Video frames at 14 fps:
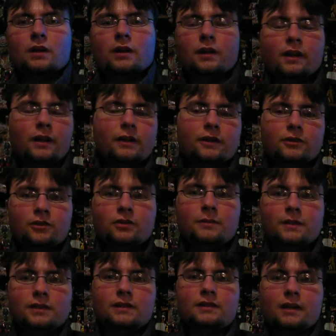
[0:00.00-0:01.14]
Hello YouTube,
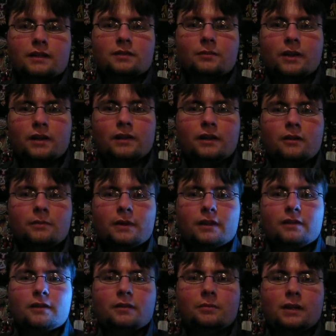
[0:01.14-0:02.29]
this is Dawson Rider here with my
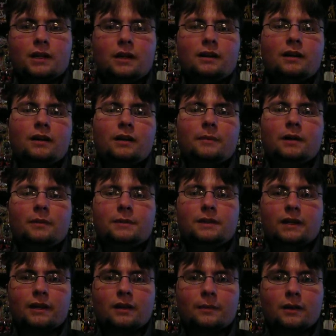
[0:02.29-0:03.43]
third blog. I'll be
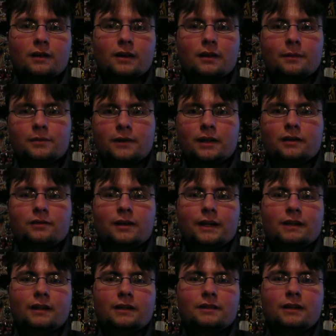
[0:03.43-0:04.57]
talking about Kamen Rider Dragon
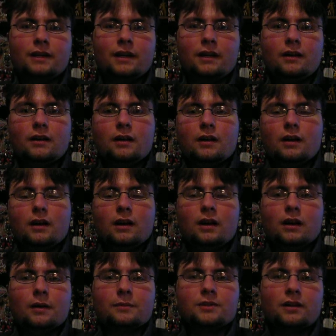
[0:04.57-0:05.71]
Knight today.
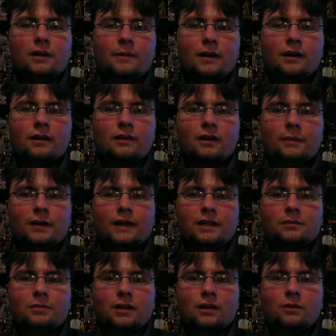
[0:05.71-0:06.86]
Sorry about how long my
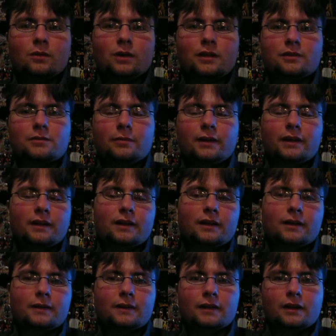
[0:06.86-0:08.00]
last blog was, but
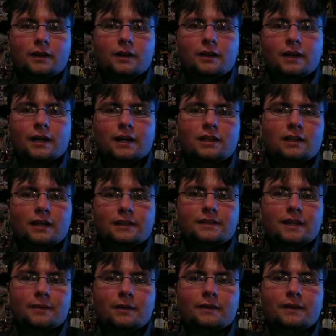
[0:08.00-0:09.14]
I had a lot to
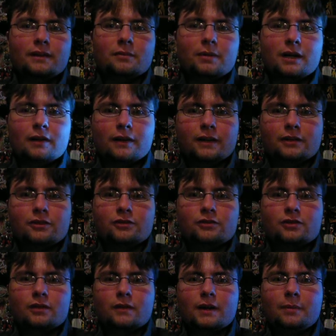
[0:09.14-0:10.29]
say about the end of Power Rangers,
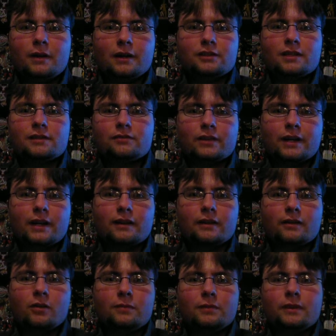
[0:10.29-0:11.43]
so I apologize for that, and
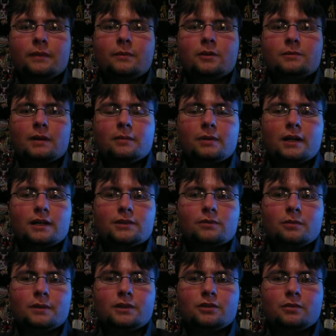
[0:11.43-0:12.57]
hopefully most of my blogs
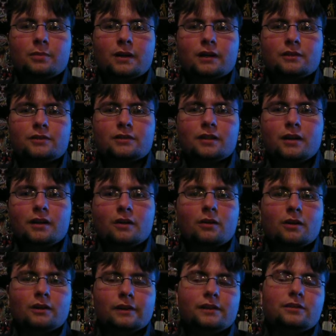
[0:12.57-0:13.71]
won't be 2 parts,
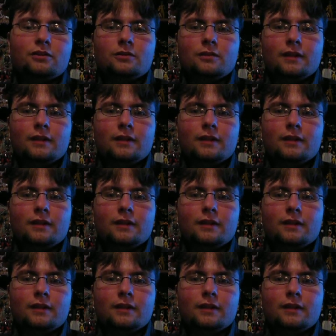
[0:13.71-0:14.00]
or at least